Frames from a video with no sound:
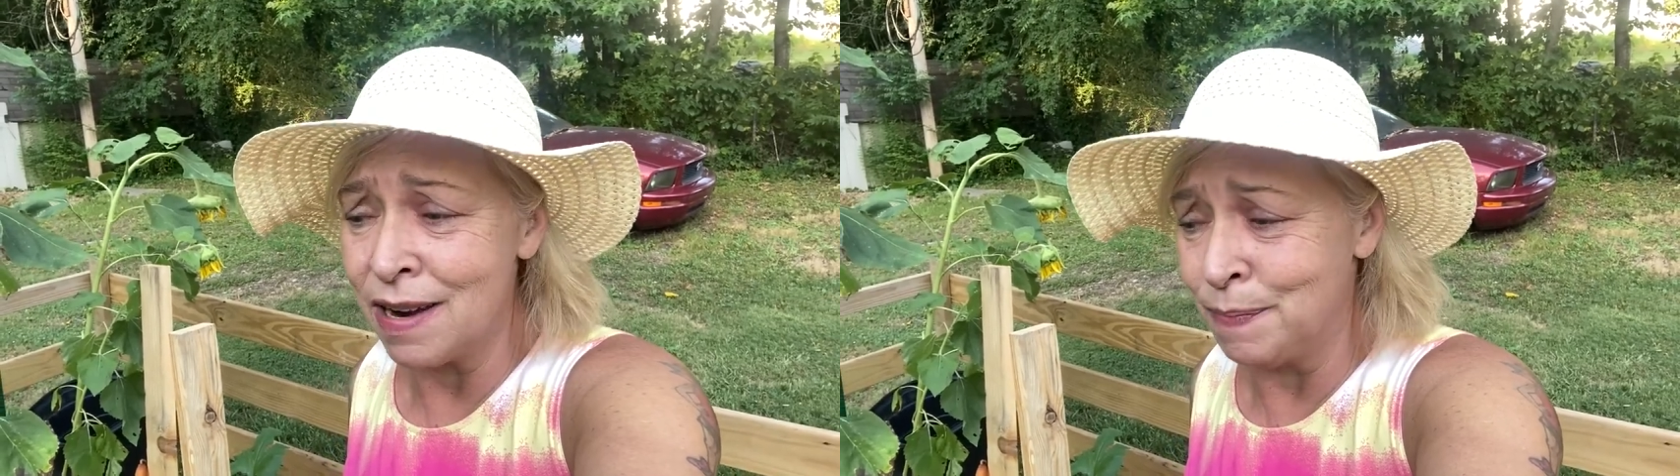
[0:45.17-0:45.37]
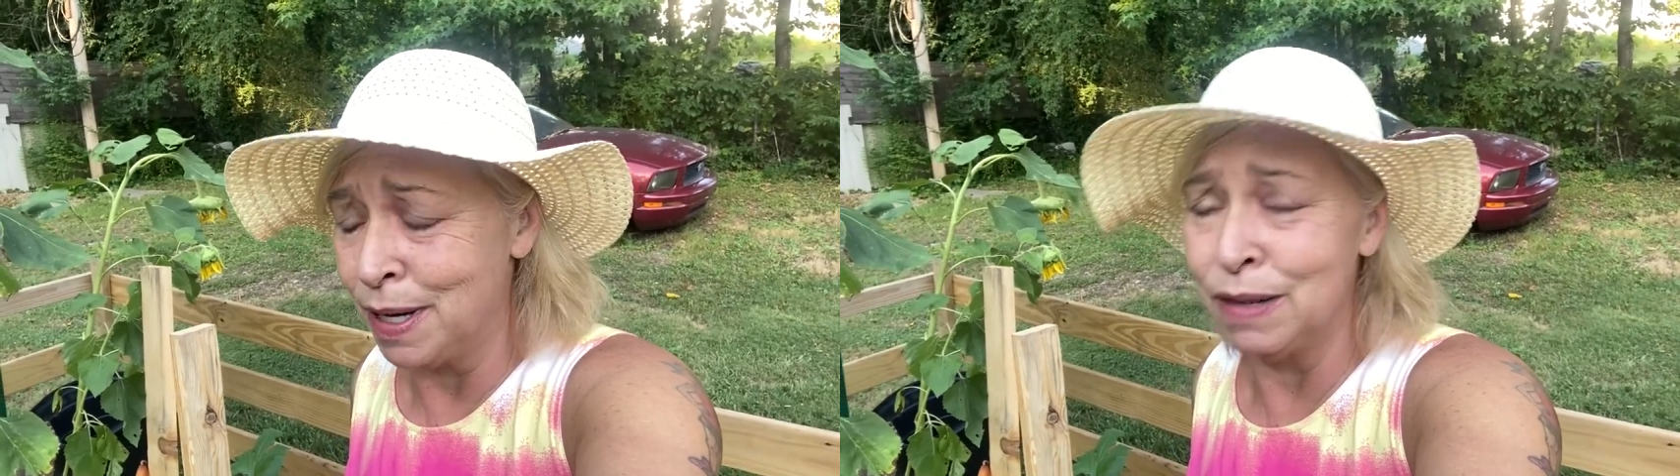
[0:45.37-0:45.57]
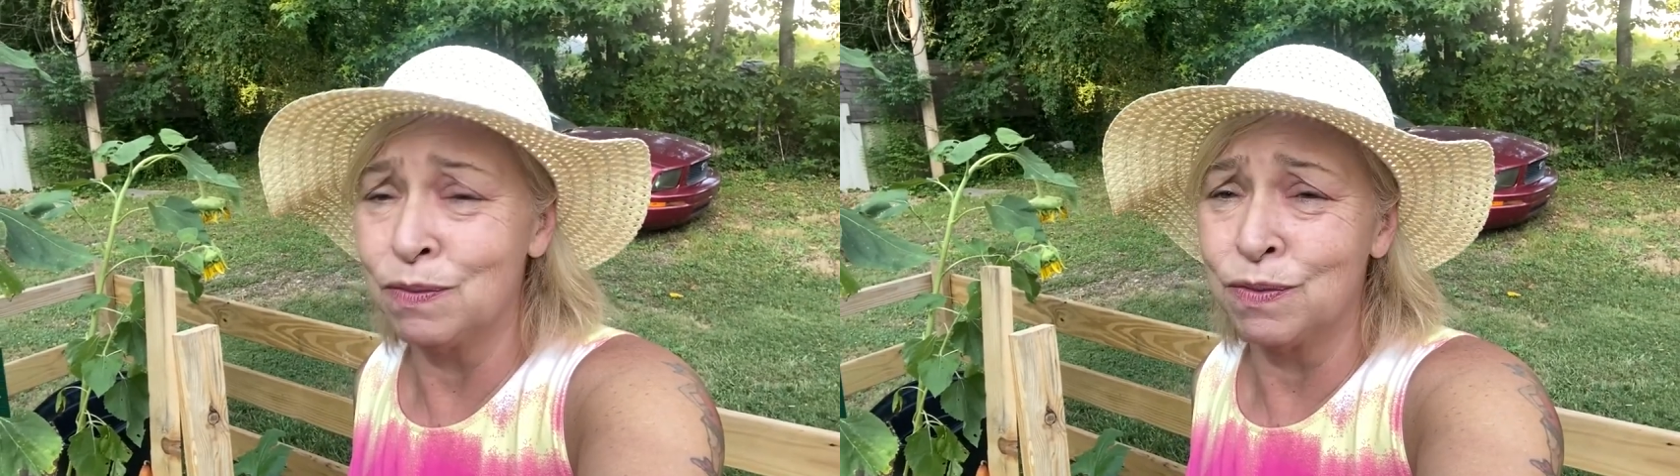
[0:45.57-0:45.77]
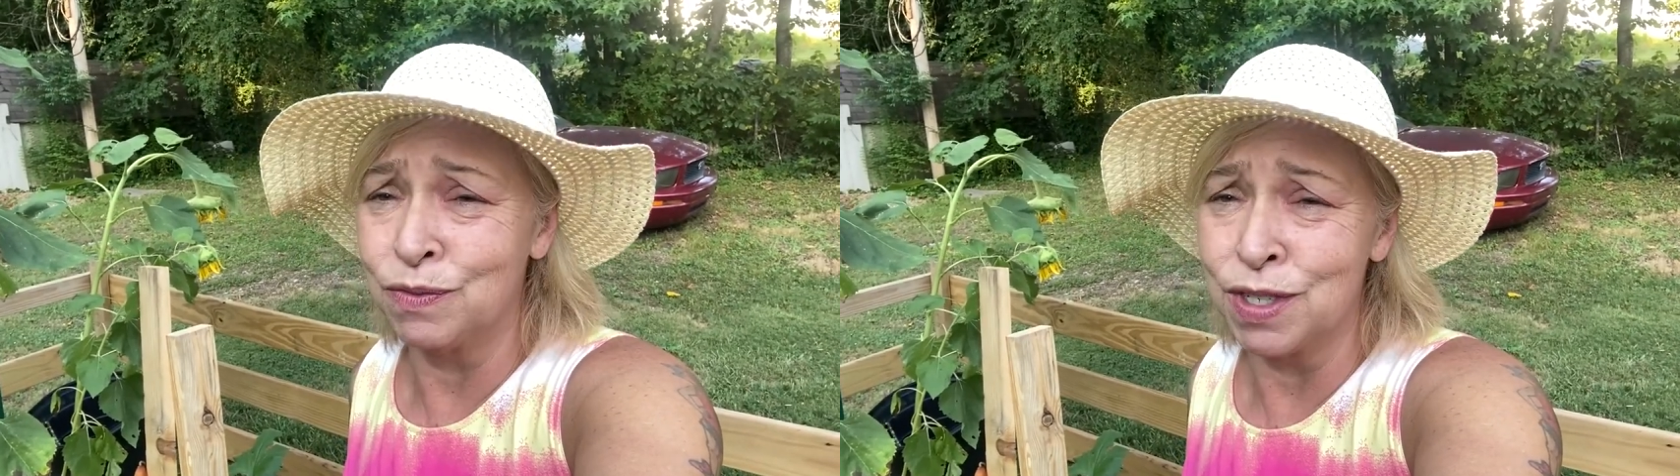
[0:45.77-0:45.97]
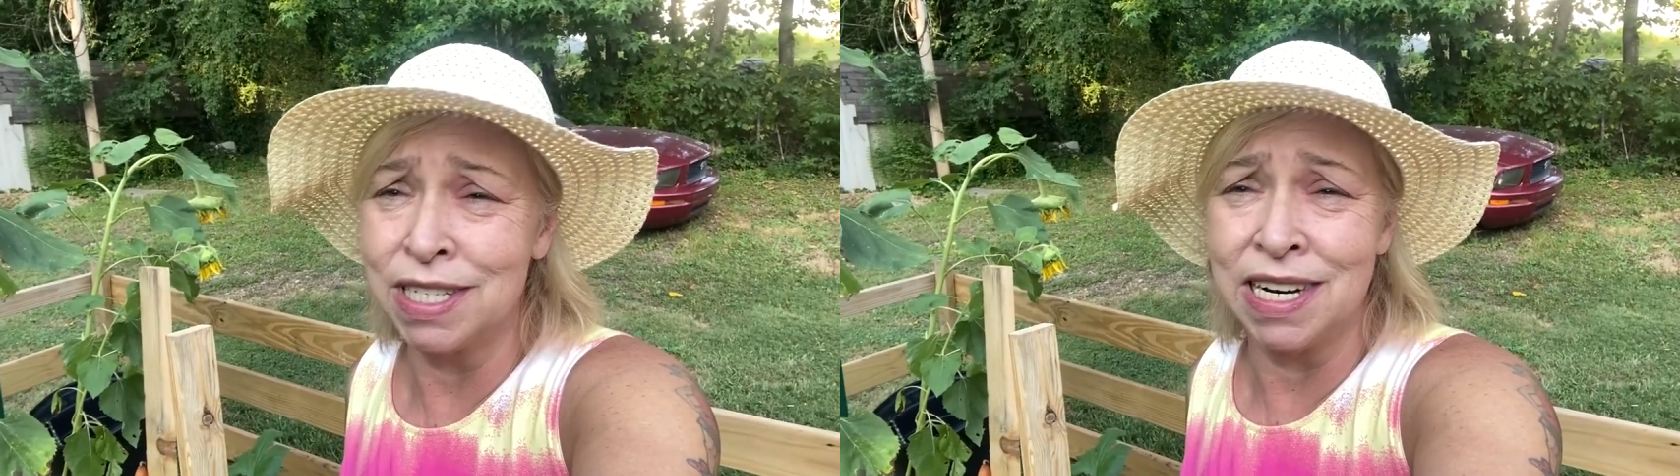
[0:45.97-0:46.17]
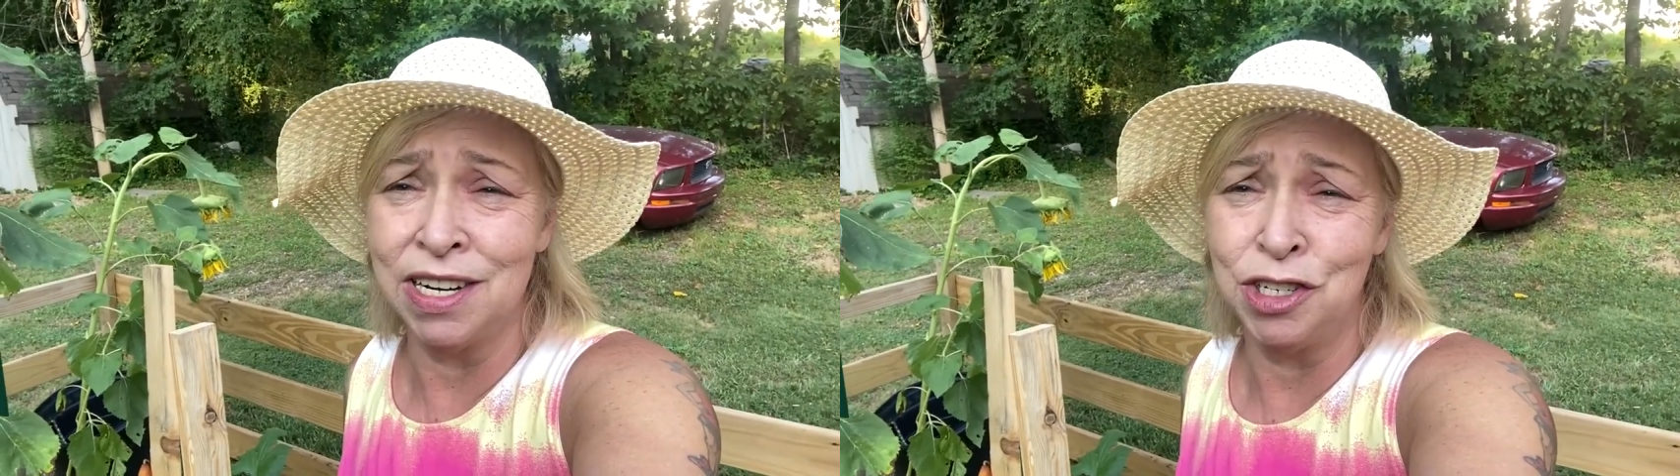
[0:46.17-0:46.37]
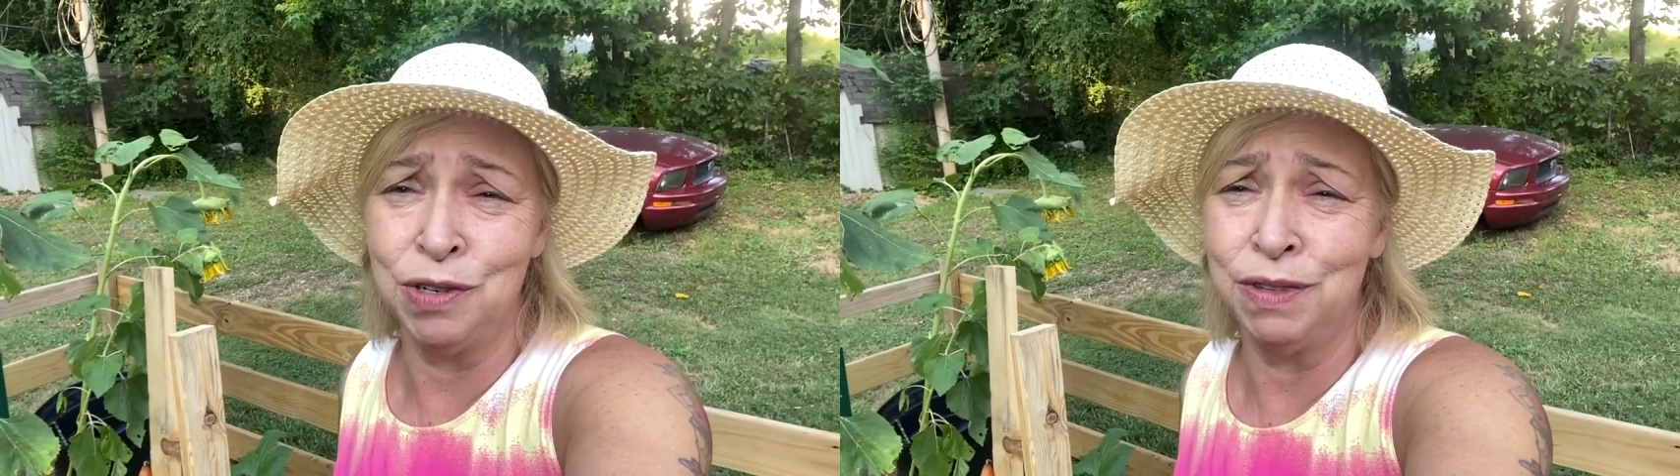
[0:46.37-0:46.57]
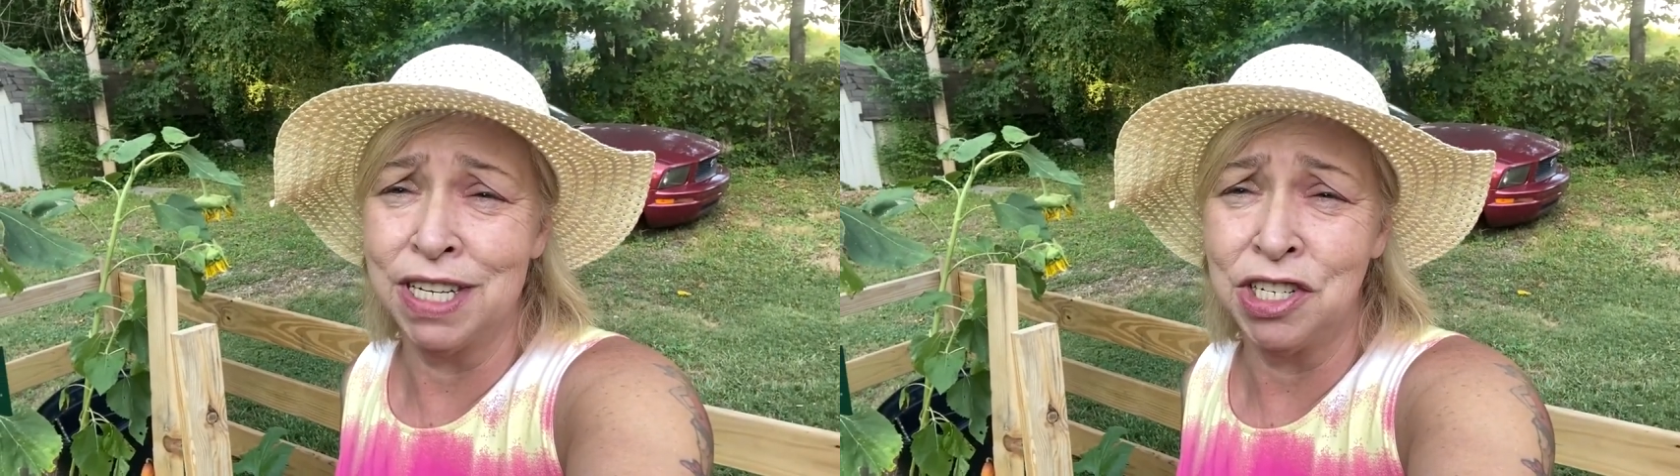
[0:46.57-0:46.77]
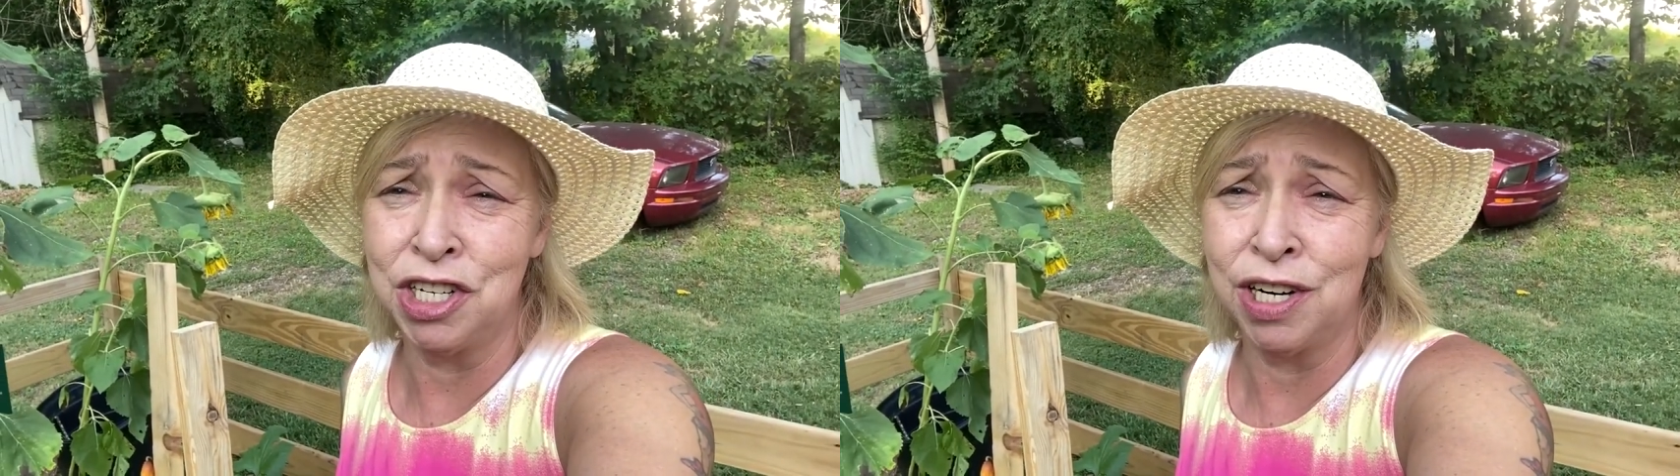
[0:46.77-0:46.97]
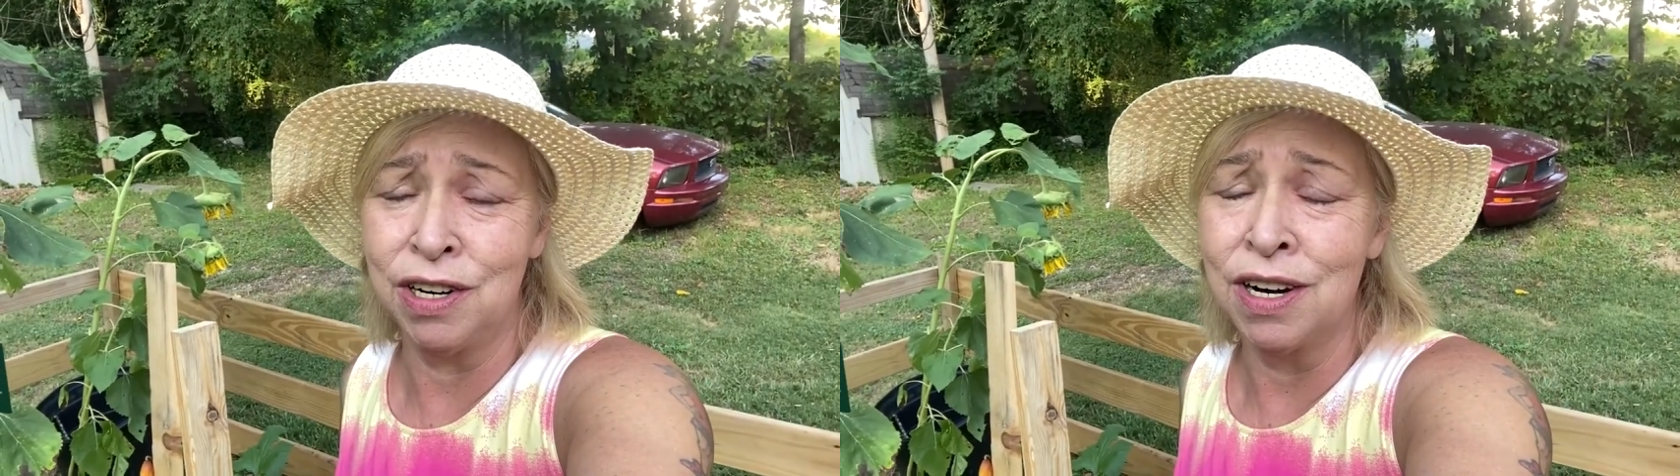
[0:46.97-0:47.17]
but it was an issue
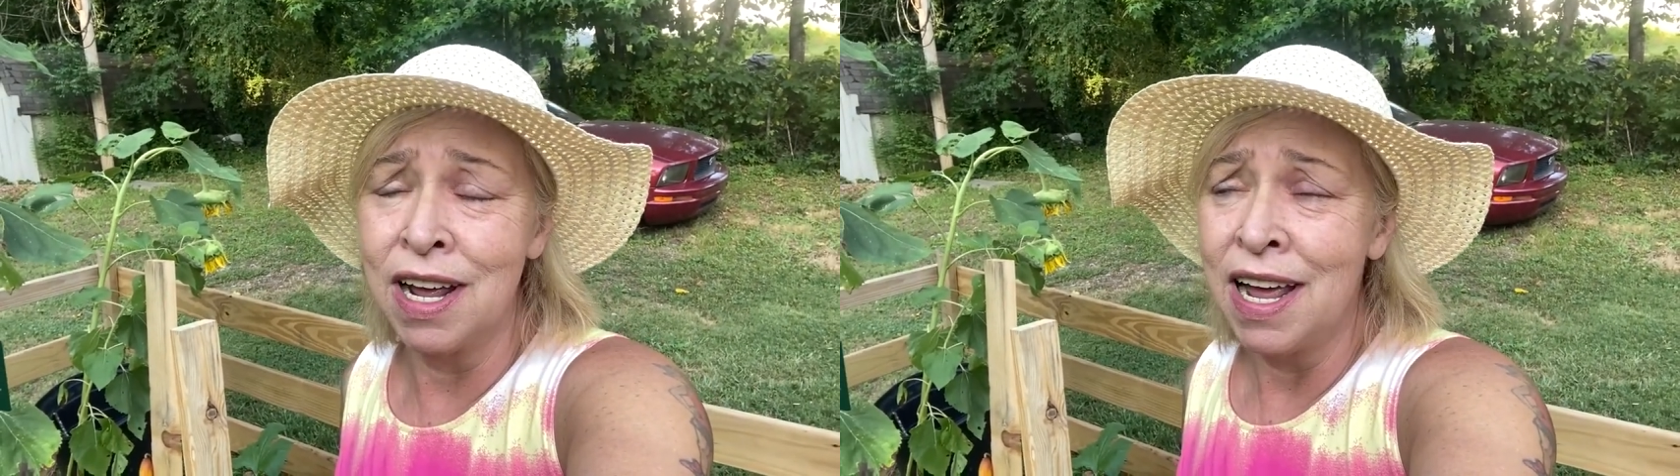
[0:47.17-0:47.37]
this year.